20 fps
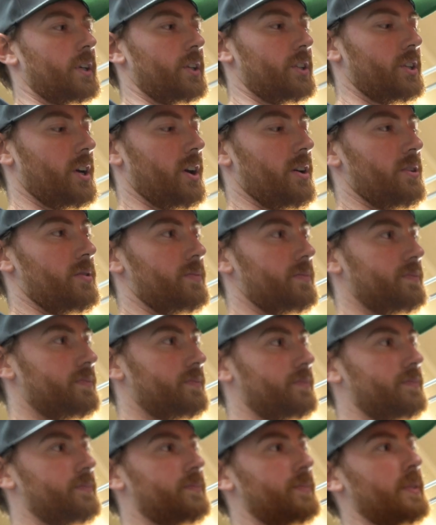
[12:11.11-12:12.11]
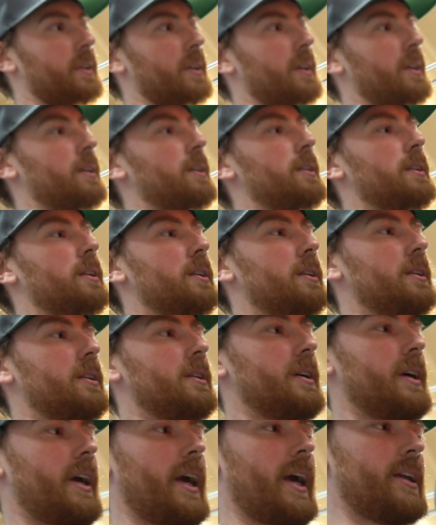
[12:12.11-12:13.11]
good to go.
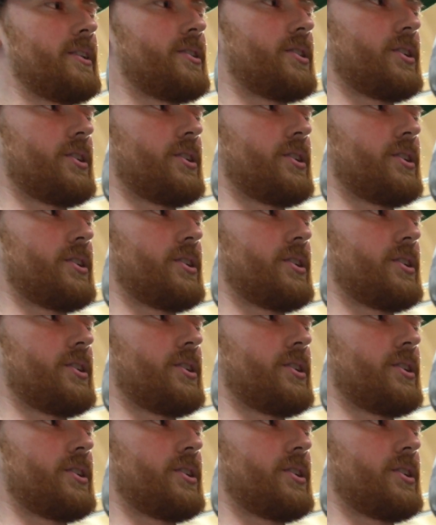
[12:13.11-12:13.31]
And